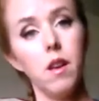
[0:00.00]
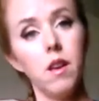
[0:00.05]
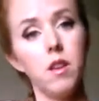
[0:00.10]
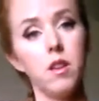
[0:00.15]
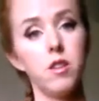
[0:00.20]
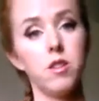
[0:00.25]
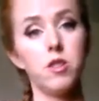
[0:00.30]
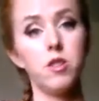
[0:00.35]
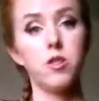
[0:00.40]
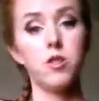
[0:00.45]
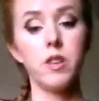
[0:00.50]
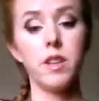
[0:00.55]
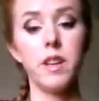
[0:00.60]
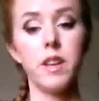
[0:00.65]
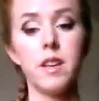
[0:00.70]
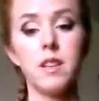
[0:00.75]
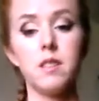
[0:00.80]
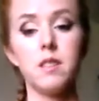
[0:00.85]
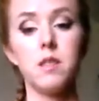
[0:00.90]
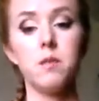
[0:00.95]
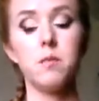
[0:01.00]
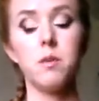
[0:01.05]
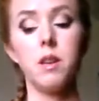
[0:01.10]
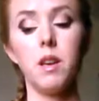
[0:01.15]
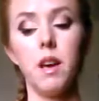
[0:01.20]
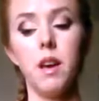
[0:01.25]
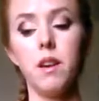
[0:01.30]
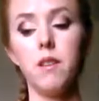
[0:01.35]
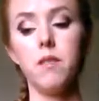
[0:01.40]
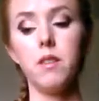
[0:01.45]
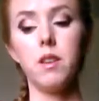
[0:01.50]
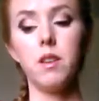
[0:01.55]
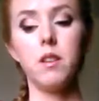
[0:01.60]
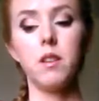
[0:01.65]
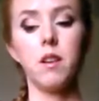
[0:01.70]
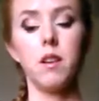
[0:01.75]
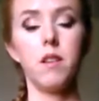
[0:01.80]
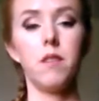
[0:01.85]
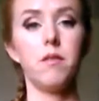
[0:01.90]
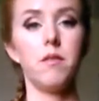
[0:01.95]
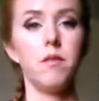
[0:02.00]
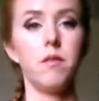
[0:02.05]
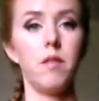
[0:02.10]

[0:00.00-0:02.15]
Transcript: your string has to be heavy enough